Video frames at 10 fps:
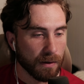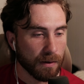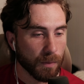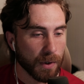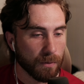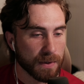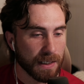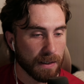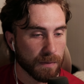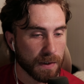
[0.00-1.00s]
The pit was
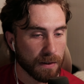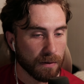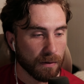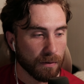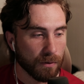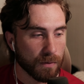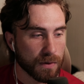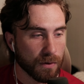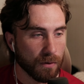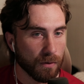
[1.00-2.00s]
empty, there was
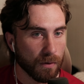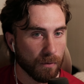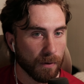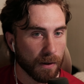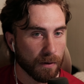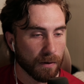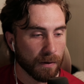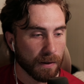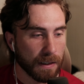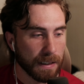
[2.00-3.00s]
no water
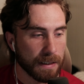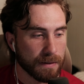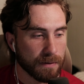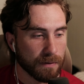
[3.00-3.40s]
in it.